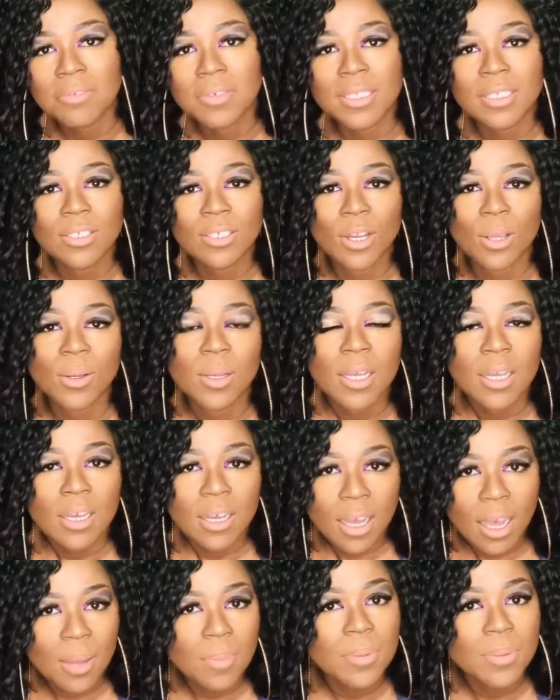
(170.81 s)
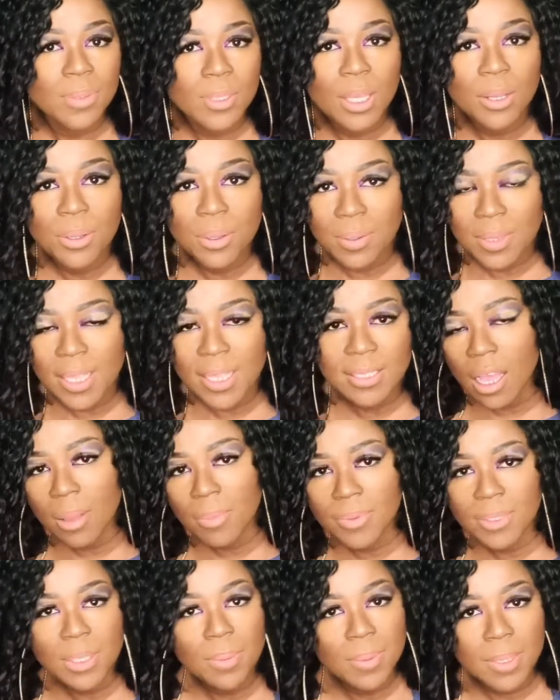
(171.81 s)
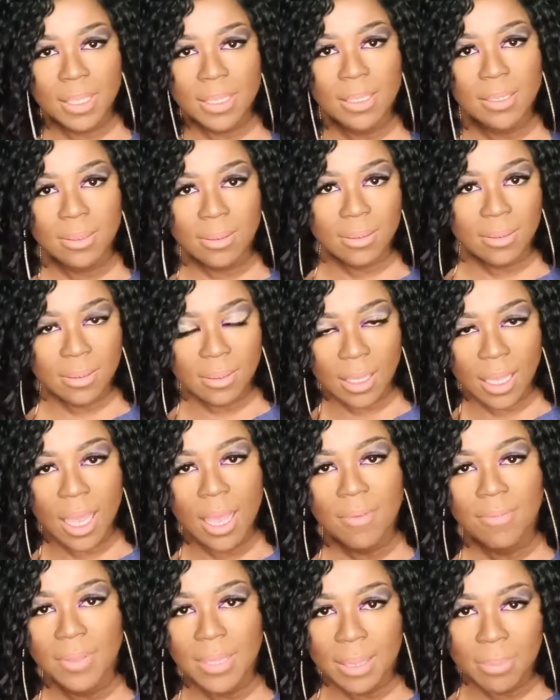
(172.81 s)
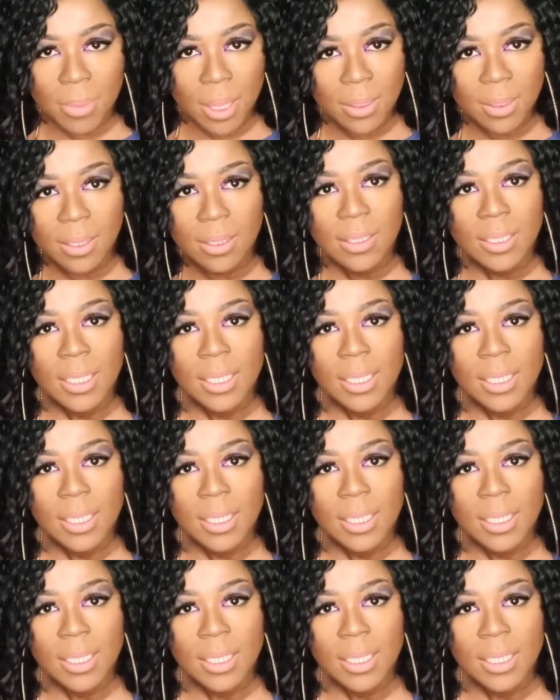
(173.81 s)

And, I will tell you this, if someone doesn't care for their mother,